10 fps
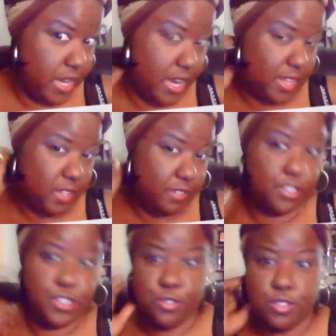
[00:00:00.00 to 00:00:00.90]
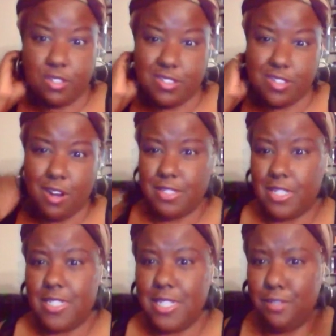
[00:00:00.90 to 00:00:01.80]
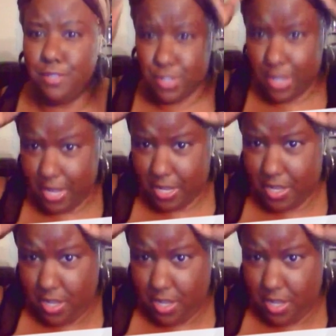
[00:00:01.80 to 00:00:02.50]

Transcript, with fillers: And I love the two-tone scarves because it gives you like,